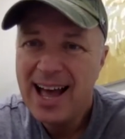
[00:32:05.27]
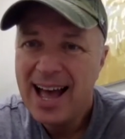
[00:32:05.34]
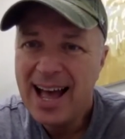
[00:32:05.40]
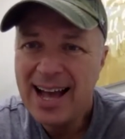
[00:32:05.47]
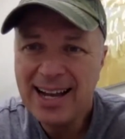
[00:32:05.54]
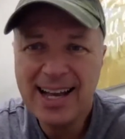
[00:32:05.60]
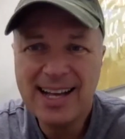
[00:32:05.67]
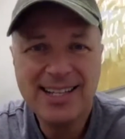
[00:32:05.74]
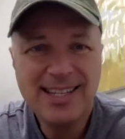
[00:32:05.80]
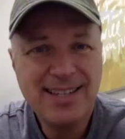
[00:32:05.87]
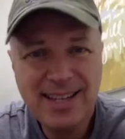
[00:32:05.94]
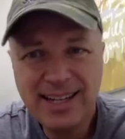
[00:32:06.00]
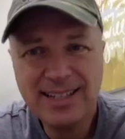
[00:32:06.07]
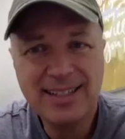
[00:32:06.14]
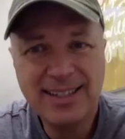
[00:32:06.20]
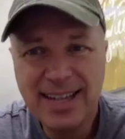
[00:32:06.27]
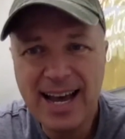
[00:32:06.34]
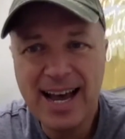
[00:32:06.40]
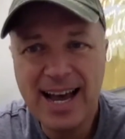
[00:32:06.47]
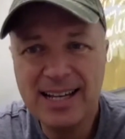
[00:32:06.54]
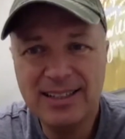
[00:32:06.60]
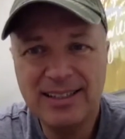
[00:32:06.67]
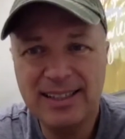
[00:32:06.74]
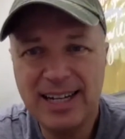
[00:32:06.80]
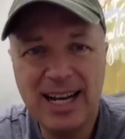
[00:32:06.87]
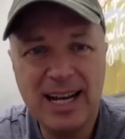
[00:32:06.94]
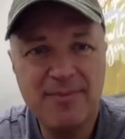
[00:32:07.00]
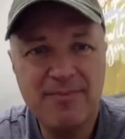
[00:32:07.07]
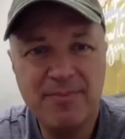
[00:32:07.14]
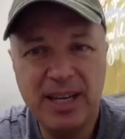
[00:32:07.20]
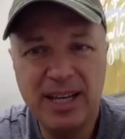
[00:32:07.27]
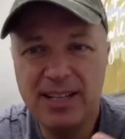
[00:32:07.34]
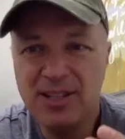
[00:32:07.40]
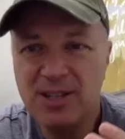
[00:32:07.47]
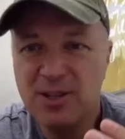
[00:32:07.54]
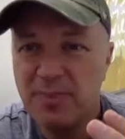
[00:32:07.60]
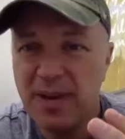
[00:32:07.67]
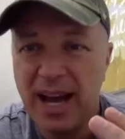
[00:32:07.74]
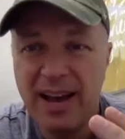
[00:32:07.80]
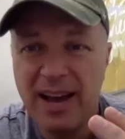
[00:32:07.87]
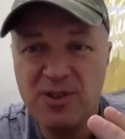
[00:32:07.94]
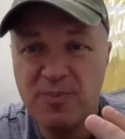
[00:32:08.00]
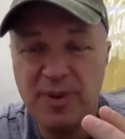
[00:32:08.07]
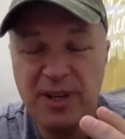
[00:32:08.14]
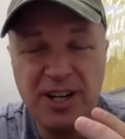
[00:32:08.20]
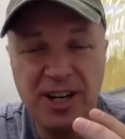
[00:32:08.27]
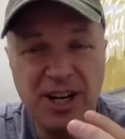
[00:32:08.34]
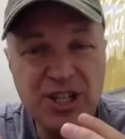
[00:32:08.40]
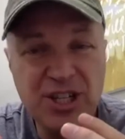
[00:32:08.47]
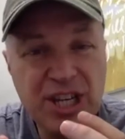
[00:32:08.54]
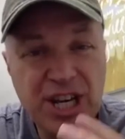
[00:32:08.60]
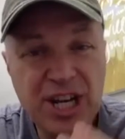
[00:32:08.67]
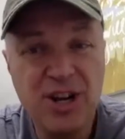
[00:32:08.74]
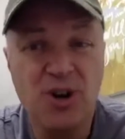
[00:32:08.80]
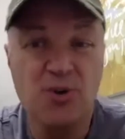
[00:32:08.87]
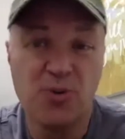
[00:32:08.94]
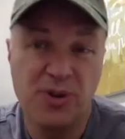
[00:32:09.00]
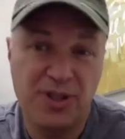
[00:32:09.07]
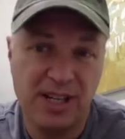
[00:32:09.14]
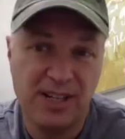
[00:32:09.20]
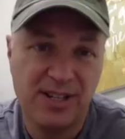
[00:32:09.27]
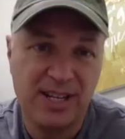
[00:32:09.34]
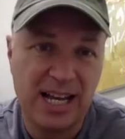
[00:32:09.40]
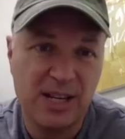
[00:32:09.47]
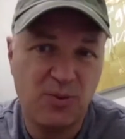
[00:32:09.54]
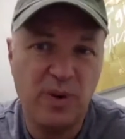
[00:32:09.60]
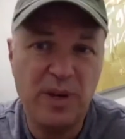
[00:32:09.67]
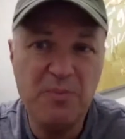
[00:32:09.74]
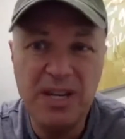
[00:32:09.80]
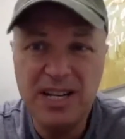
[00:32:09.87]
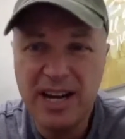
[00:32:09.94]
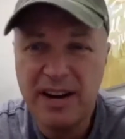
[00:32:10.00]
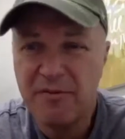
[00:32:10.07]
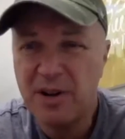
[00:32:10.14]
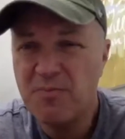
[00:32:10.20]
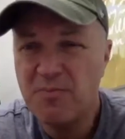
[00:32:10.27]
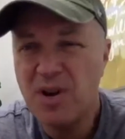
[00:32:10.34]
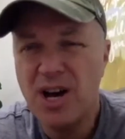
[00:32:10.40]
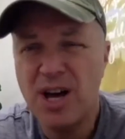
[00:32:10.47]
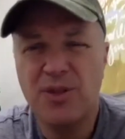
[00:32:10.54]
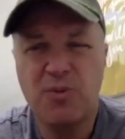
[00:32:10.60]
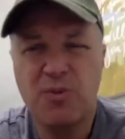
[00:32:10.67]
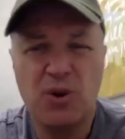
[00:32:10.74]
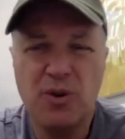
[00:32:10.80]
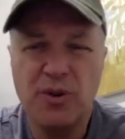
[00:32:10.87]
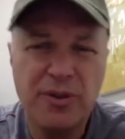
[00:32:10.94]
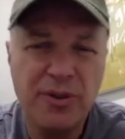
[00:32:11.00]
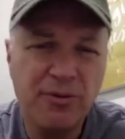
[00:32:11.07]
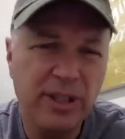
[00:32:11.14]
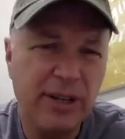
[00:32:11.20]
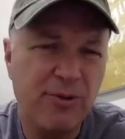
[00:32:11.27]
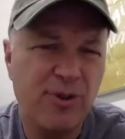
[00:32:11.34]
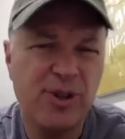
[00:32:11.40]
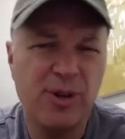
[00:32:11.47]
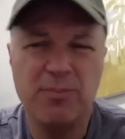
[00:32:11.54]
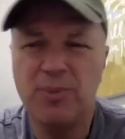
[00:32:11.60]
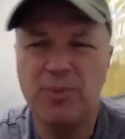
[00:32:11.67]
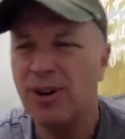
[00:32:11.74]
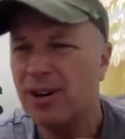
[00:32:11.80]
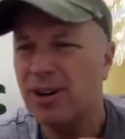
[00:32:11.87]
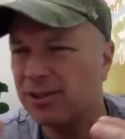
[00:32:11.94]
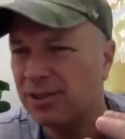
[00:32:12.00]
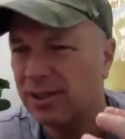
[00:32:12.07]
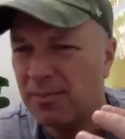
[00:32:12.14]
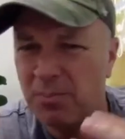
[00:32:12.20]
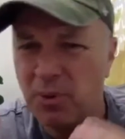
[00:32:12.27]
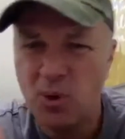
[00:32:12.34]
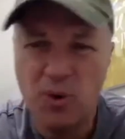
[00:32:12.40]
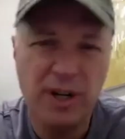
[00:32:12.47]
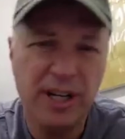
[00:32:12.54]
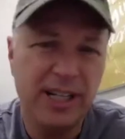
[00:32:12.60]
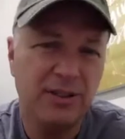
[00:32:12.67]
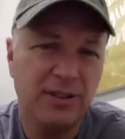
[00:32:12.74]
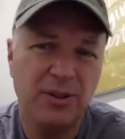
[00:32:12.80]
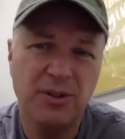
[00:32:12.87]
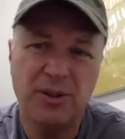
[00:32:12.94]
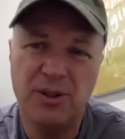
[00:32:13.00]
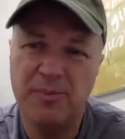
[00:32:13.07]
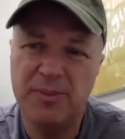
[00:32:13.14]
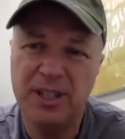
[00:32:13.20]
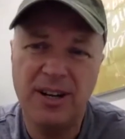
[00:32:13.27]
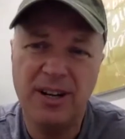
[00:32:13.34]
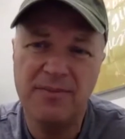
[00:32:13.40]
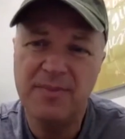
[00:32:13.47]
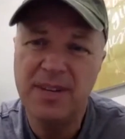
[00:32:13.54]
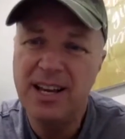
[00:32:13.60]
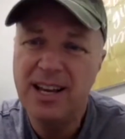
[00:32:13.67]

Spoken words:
I got 6 guys that I've spent a year with these guys. We meet every month. We're going through leadership books and I'm pouring into them.